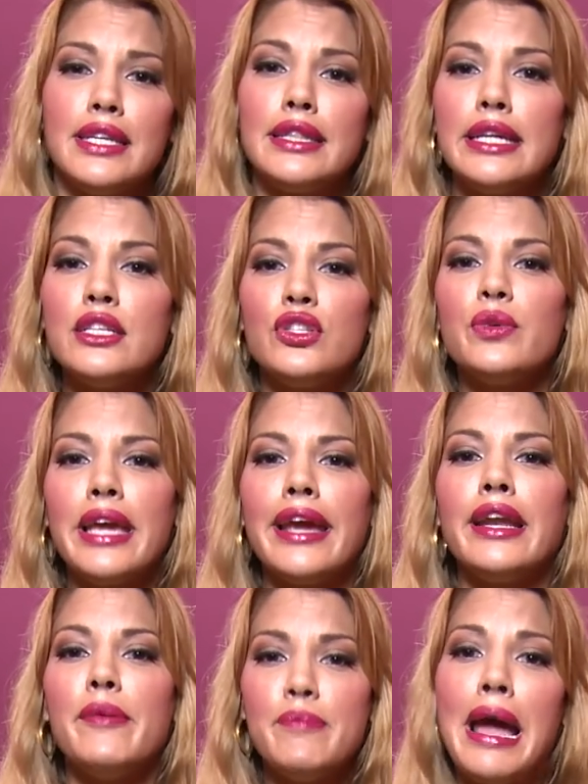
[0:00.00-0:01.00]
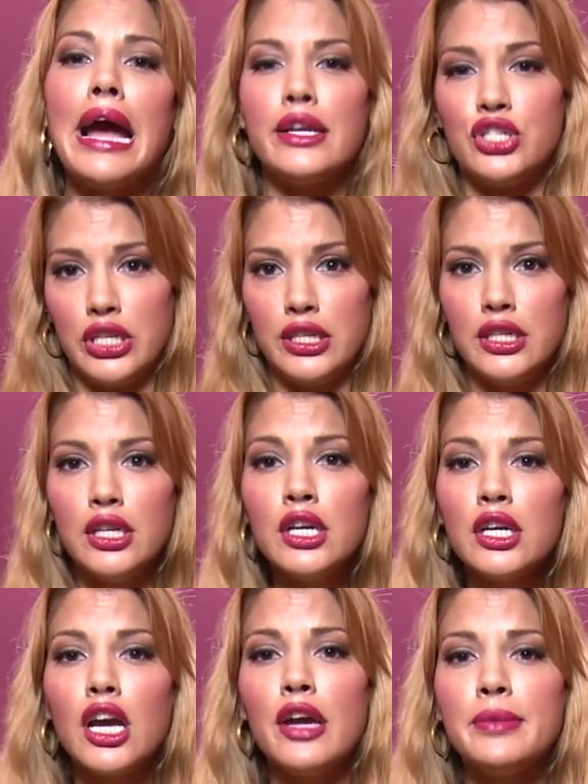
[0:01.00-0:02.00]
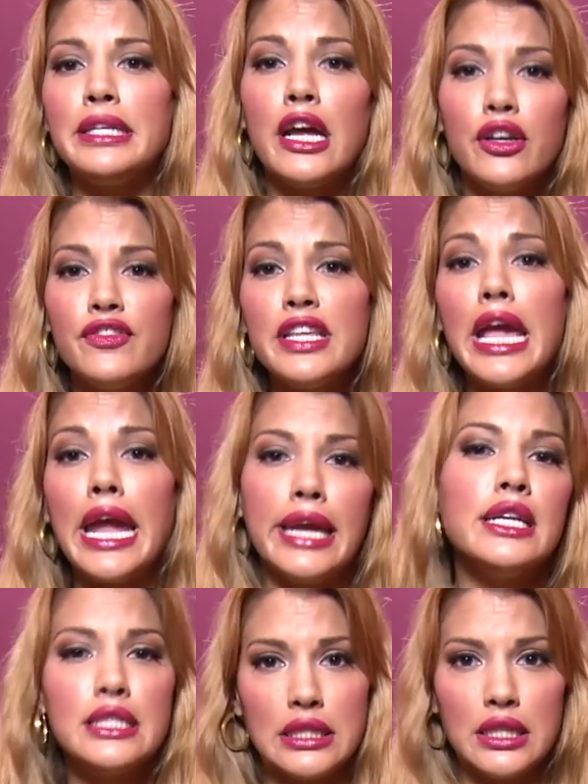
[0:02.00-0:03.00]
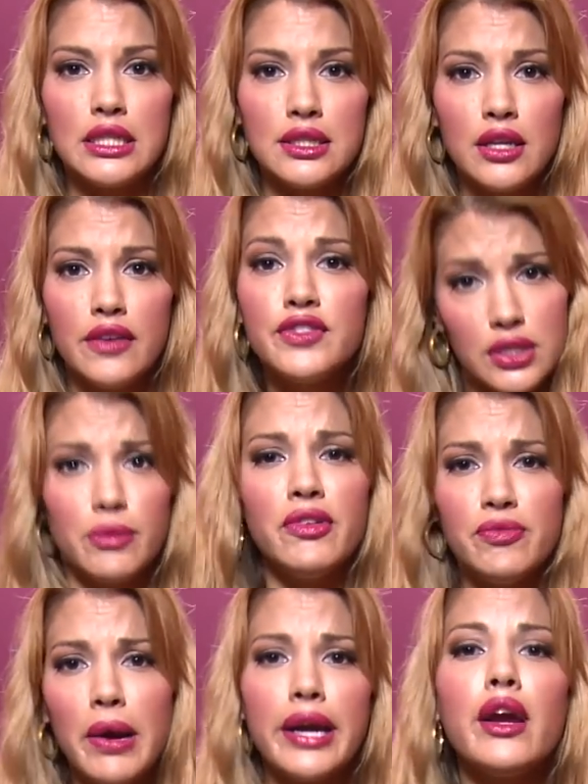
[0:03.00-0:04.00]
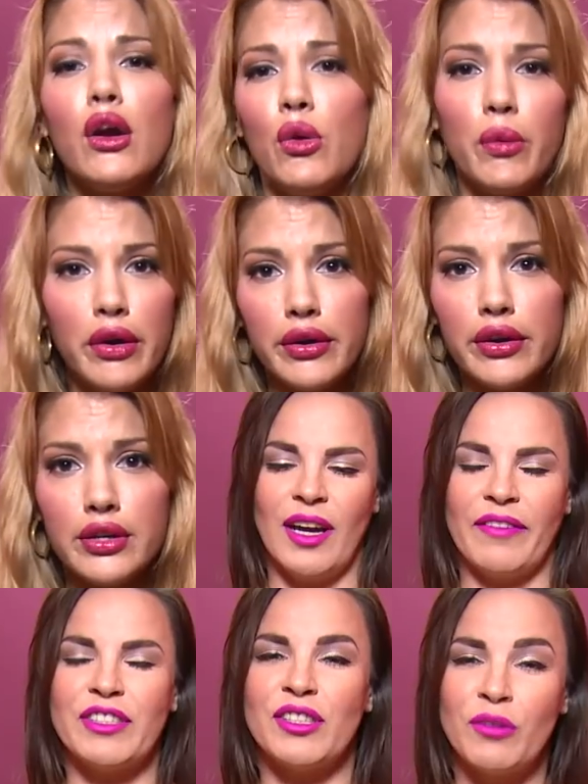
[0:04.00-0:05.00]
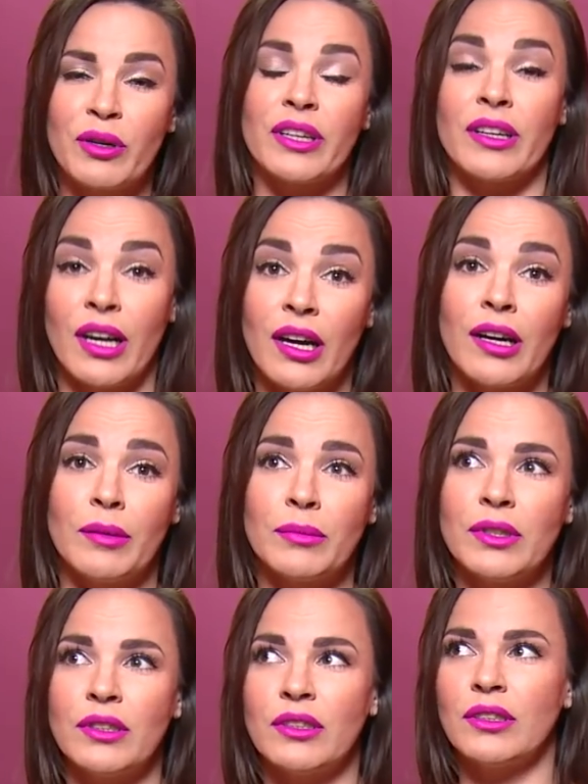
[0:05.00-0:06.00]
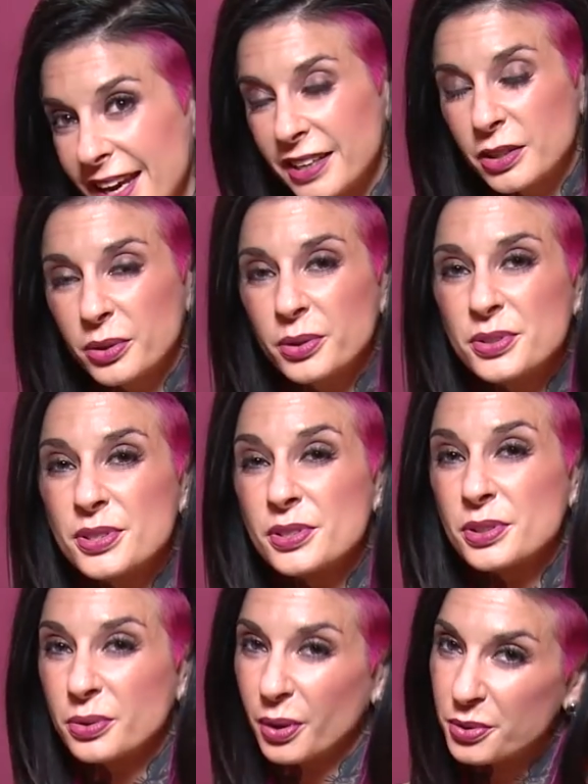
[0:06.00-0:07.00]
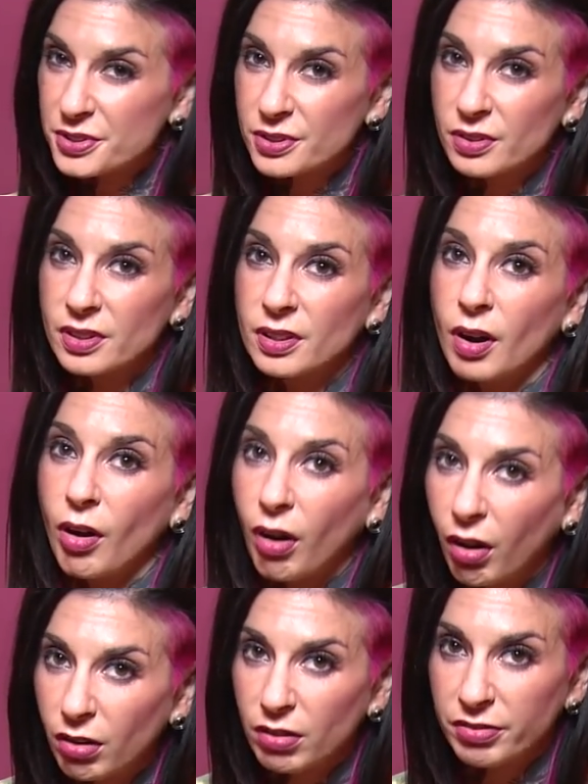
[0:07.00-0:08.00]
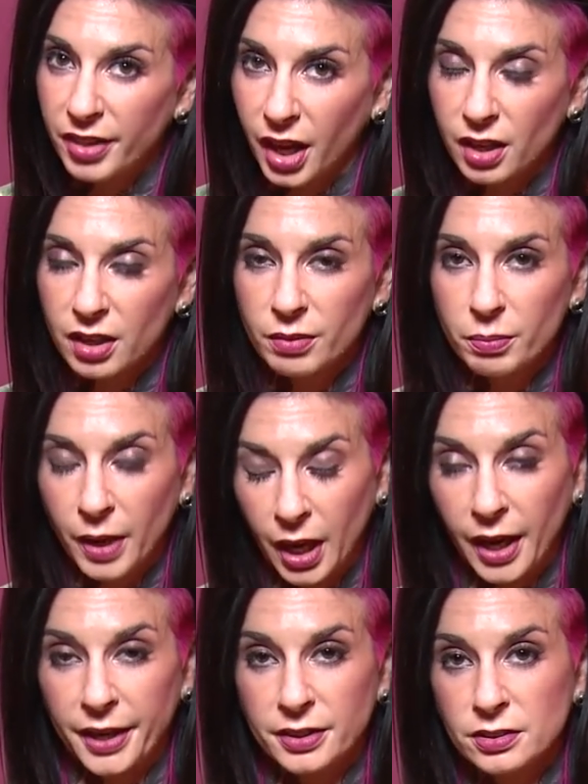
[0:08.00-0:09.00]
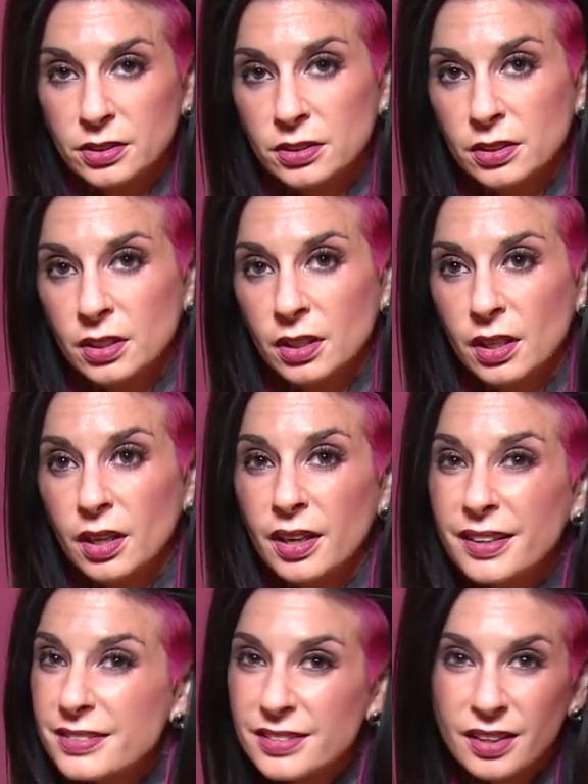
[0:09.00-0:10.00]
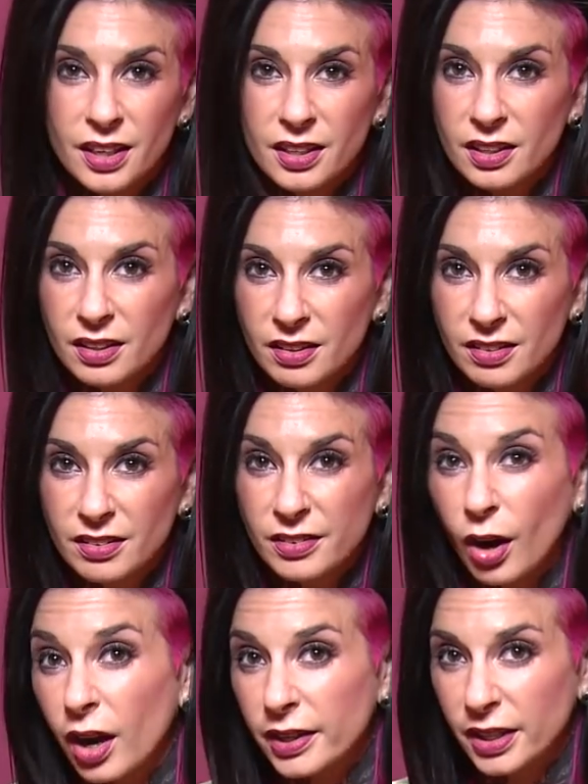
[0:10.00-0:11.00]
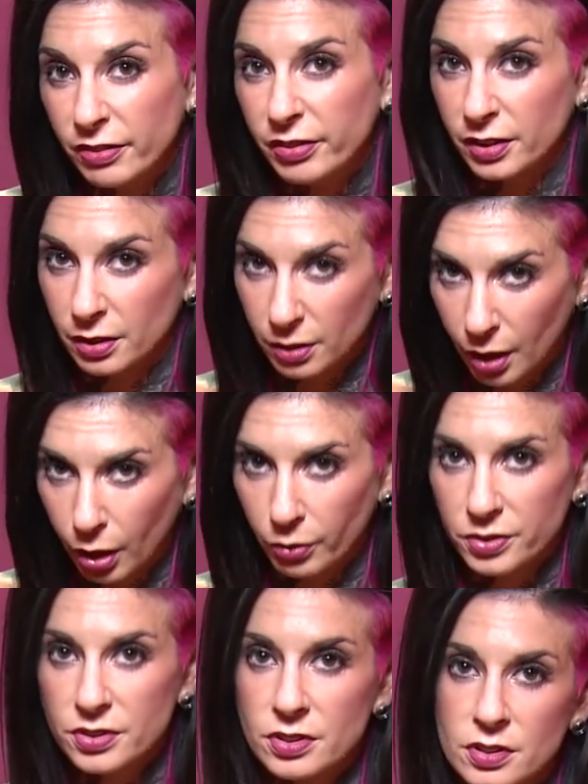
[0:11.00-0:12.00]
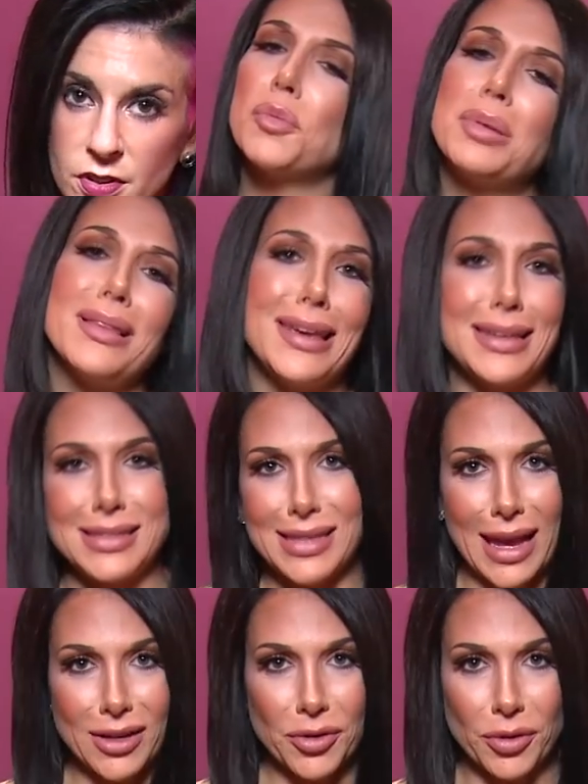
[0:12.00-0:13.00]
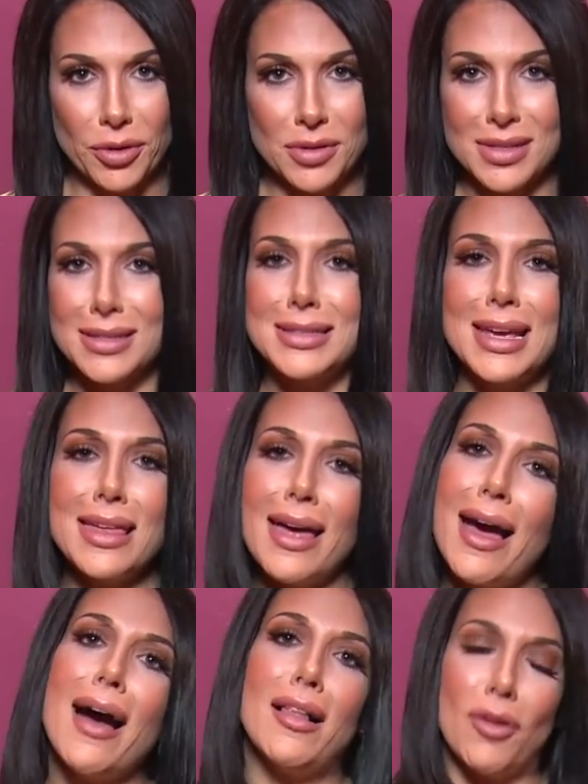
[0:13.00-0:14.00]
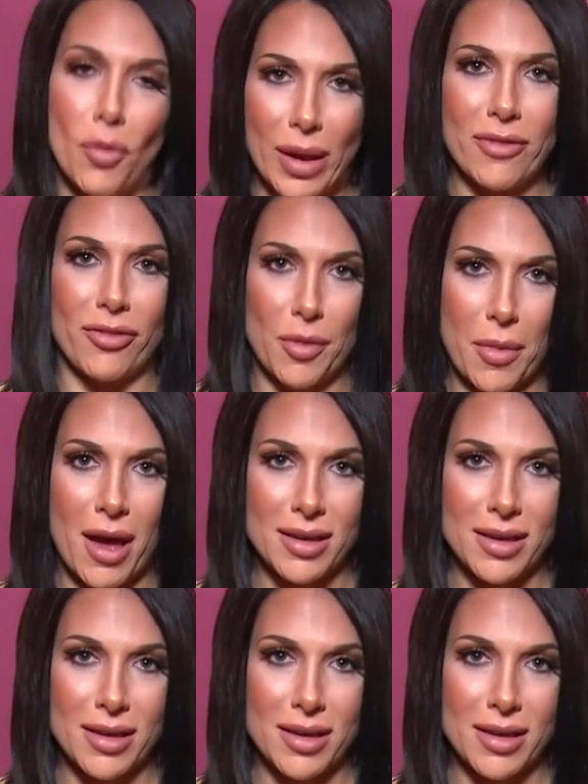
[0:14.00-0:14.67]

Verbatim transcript: seen things you can't imagine coming out of the anuses of some of my coworkers. I've snorted cum. And Ted Cruz is grosser than all of that combined. It's like not even close. So please, Ted Cruz, stay the hell away from